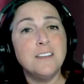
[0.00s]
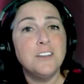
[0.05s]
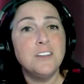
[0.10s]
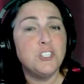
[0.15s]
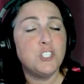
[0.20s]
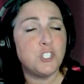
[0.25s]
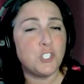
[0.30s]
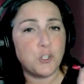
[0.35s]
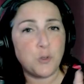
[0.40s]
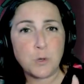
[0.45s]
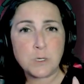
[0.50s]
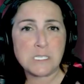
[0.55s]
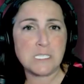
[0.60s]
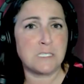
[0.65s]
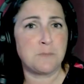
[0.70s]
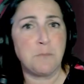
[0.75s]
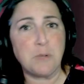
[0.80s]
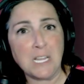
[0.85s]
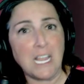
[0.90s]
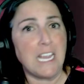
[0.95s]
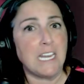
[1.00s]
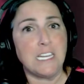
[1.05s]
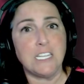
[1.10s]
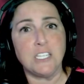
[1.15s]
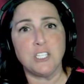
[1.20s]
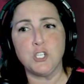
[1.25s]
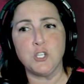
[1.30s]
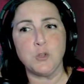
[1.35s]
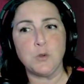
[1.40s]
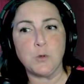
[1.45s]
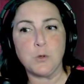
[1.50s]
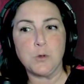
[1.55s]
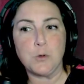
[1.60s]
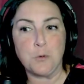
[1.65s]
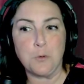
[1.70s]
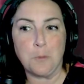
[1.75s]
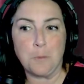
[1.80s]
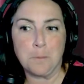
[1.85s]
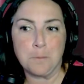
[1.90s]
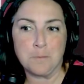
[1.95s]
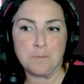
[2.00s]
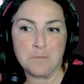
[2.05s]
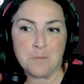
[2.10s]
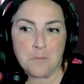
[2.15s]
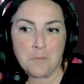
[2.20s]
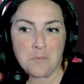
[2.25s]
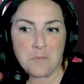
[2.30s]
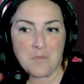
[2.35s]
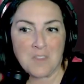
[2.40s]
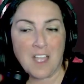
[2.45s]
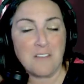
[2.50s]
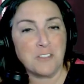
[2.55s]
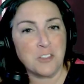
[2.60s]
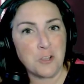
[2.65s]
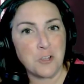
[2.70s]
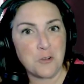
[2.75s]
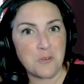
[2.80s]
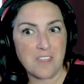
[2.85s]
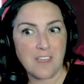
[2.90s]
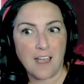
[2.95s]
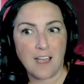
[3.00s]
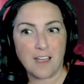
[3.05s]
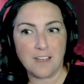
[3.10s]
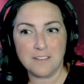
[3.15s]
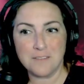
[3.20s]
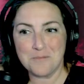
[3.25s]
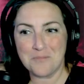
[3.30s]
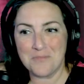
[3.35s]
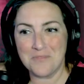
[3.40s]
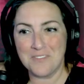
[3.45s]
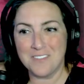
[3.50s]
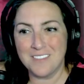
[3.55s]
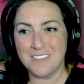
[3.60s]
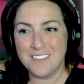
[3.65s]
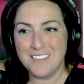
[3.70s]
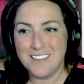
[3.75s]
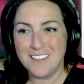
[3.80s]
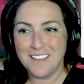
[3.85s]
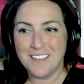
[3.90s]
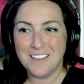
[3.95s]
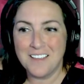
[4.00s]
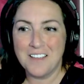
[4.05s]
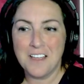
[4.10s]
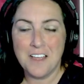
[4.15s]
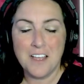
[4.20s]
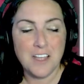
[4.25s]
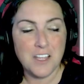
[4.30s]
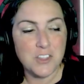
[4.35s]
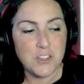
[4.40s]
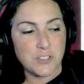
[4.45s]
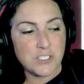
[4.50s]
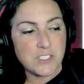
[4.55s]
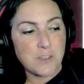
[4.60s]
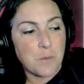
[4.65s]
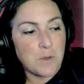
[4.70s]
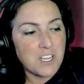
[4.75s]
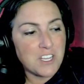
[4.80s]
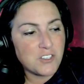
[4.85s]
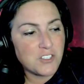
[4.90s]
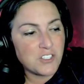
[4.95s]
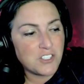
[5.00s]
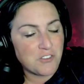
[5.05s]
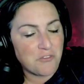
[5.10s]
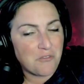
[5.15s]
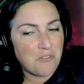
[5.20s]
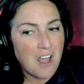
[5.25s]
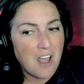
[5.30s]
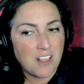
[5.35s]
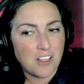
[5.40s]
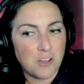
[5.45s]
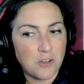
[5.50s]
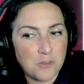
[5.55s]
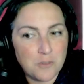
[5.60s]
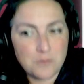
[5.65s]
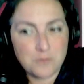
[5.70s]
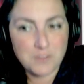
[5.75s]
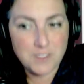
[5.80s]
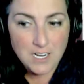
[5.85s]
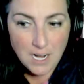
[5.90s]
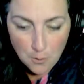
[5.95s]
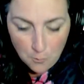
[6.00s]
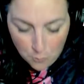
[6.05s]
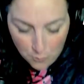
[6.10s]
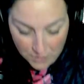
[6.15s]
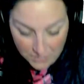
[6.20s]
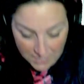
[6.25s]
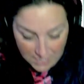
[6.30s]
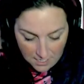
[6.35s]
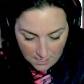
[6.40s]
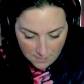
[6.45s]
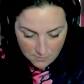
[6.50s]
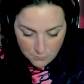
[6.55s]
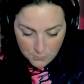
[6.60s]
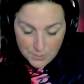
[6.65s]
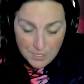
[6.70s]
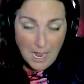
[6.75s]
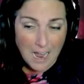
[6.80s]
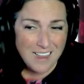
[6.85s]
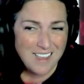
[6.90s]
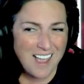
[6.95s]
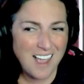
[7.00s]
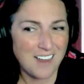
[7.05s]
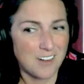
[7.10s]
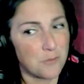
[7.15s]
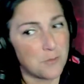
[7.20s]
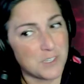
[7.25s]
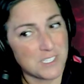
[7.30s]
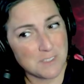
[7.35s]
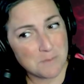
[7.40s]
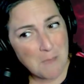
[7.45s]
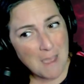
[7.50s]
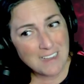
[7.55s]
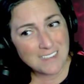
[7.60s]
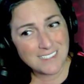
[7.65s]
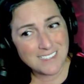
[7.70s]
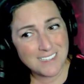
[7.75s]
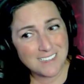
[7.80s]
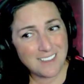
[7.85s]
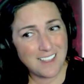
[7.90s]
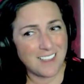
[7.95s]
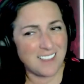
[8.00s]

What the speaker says: to explain it to you. I've learned that. There's somebody I used to follow that I kind of respected. Like,